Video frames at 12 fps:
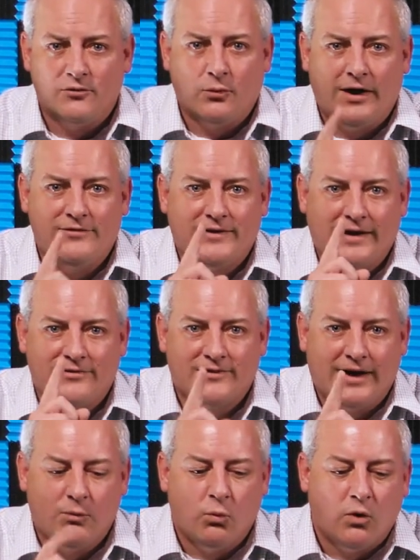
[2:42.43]
So I say
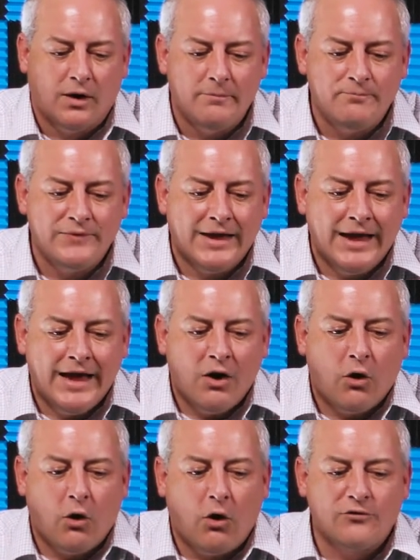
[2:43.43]
assign one.
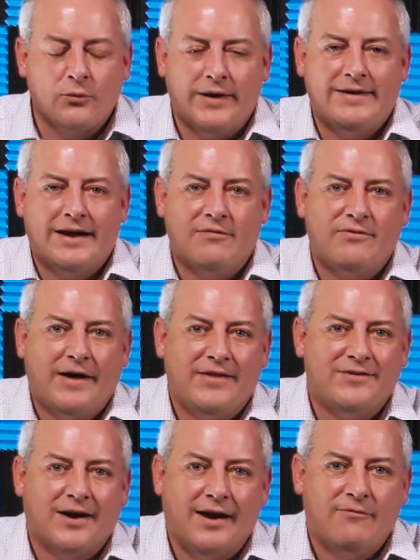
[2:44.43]
Also identify the
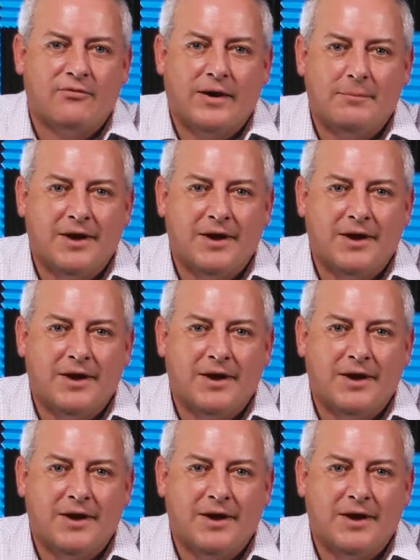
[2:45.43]
time frame,